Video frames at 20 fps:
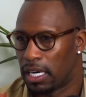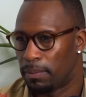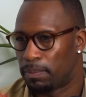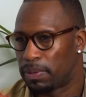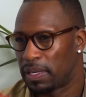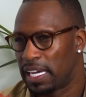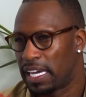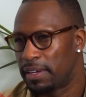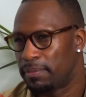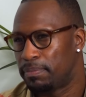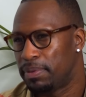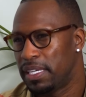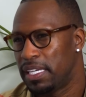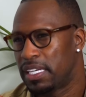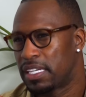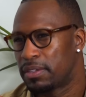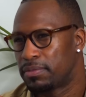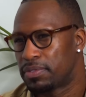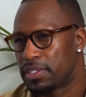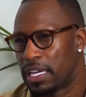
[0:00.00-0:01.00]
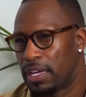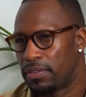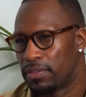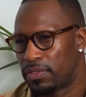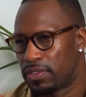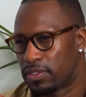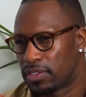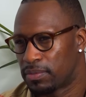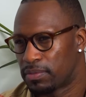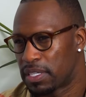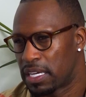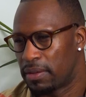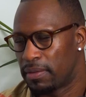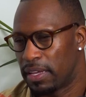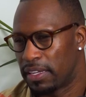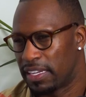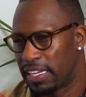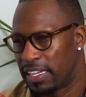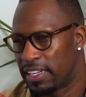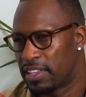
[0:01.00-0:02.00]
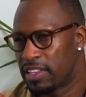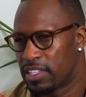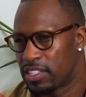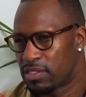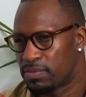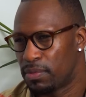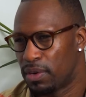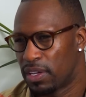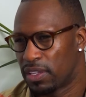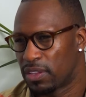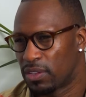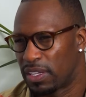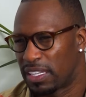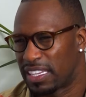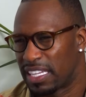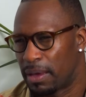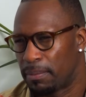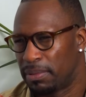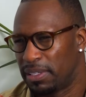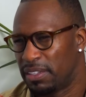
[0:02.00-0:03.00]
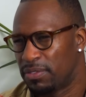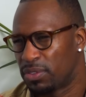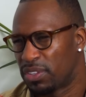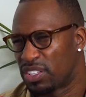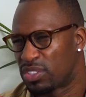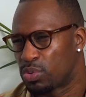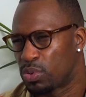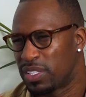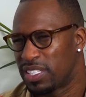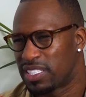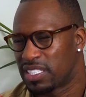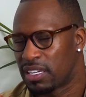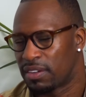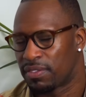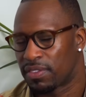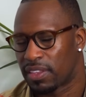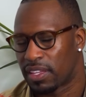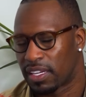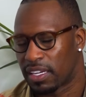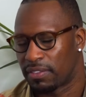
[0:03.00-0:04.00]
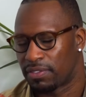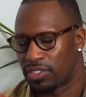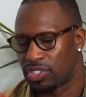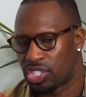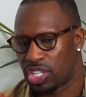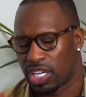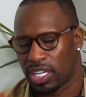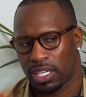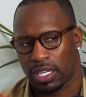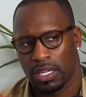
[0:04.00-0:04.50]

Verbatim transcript: Plan B comes out sometime at the end of this month, I believe on the 27th. I have to check.